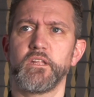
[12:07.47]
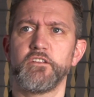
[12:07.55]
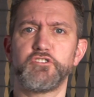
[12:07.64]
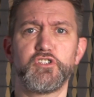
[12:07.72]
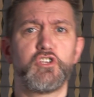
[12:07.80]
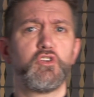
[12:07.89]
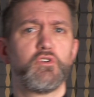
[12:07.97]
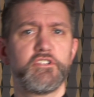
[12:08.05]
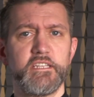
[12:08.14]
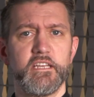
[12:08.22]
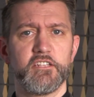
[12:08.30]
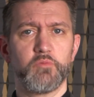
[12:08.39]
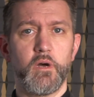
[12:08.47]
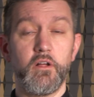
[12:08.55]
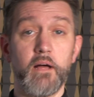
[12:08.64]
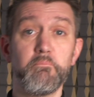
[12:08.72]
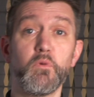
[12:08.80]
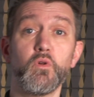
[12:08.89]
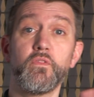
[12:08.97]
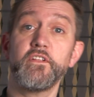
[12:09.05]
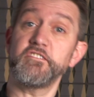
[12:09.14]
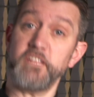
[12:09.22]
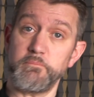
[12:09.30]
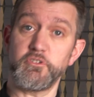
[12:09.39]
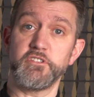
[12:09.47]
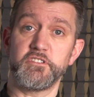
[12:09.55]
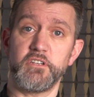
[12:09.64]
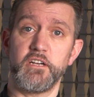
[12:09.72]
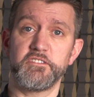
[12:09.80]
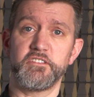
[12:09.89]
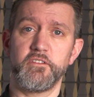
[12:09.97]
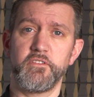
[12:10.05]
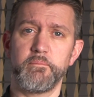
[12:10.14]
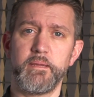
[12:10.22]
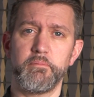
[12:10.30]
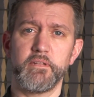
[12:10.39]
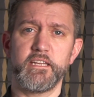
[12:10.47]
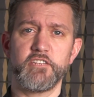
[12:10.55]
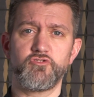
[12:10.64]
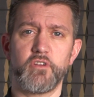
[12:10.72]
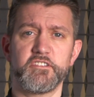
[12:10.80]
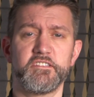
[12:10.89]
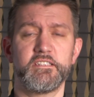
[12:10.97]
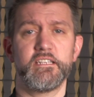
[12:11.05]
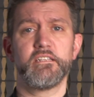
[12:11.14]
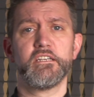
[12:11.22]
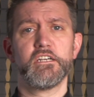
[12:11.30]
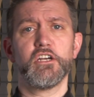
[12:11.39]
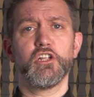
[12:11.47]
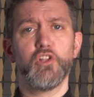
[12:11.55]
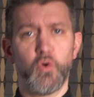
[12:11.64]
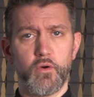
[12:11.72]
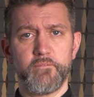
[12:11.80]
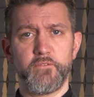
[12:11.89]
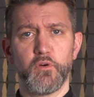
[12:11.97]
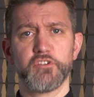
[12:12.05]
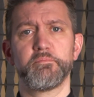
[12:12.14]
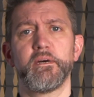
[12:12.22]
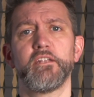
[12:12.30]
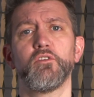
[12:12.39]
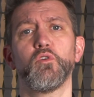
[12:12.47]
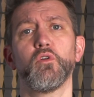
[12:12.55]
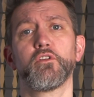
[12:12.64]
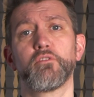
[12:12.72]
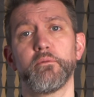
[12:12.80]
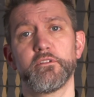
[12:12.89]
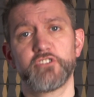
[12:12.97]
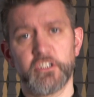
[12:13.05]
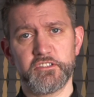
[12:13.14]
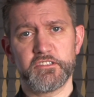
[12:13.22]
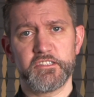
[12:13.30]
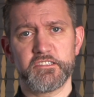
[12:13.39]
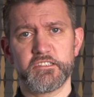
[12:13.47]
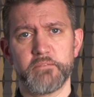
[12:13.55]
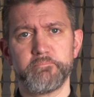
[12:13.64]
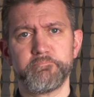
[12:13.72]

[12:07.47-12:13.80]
security as well, and more the deception side. So for the people that are interested in law enforcement or the criminal justice system,